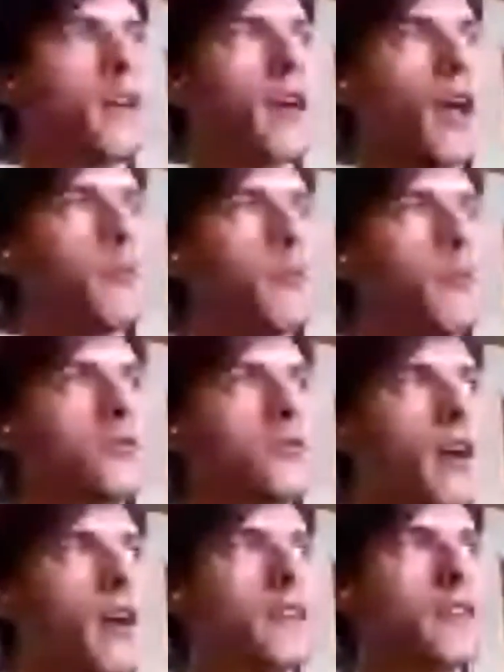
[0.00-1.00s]
able to
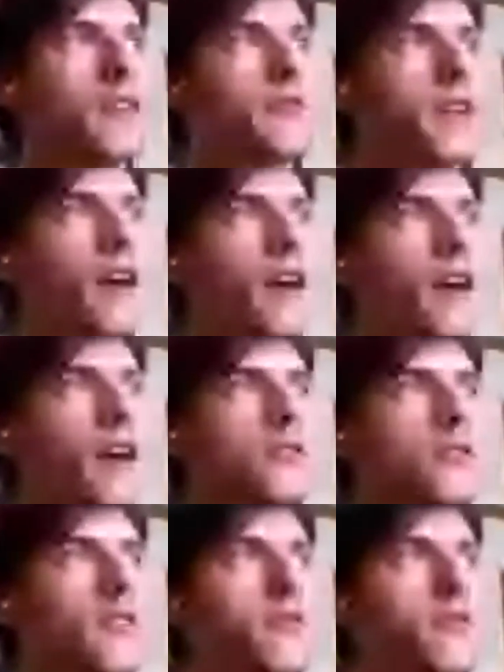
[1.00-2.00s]
kind of tell us
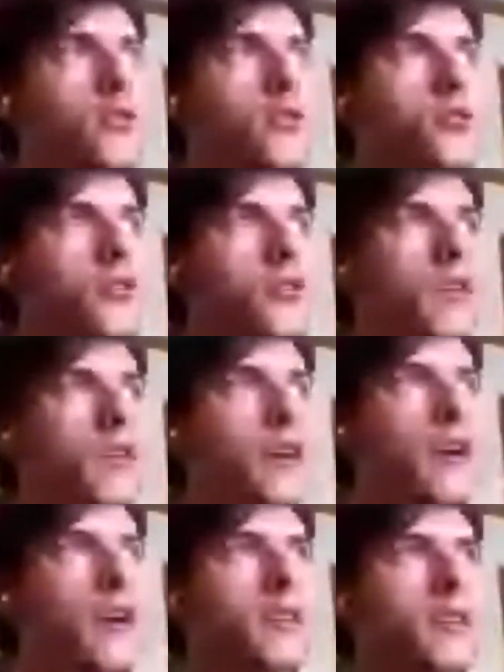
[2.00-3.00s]
the future
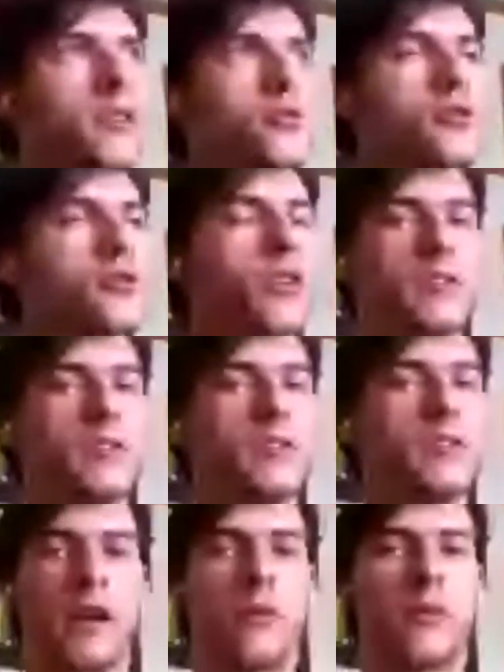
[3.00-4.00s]
in a strange
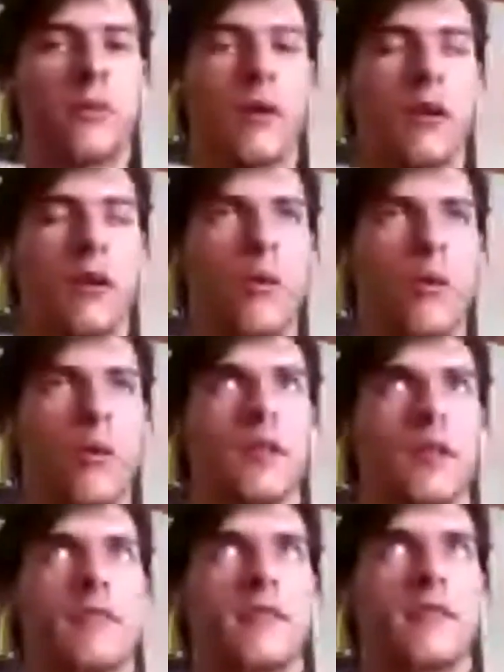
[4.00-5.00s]
way, where, or at
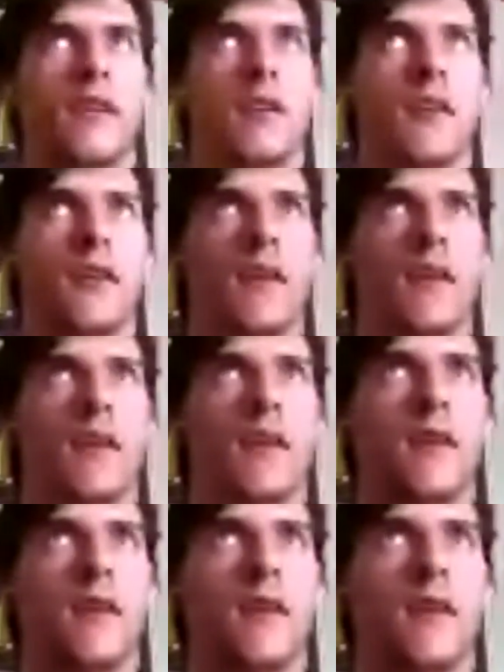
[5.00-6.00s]
least
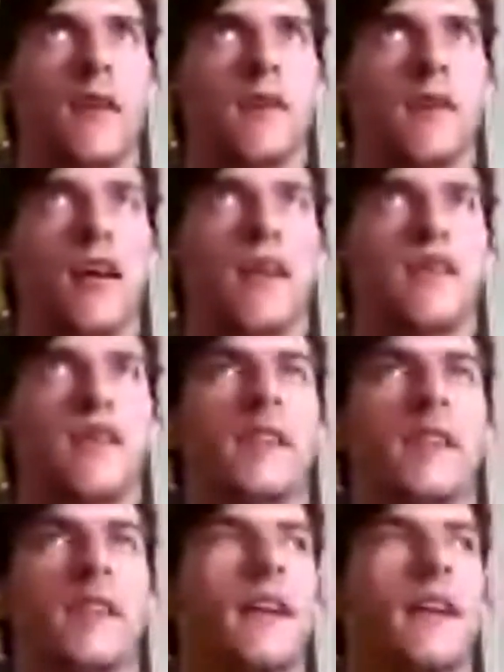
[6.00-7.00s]
tell us
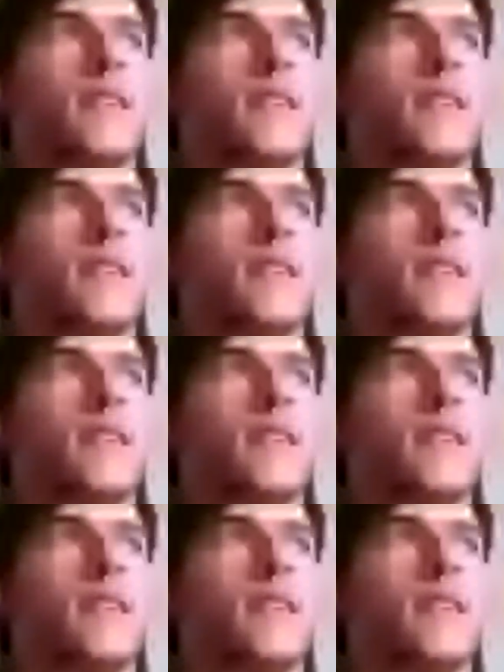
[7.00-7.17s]
that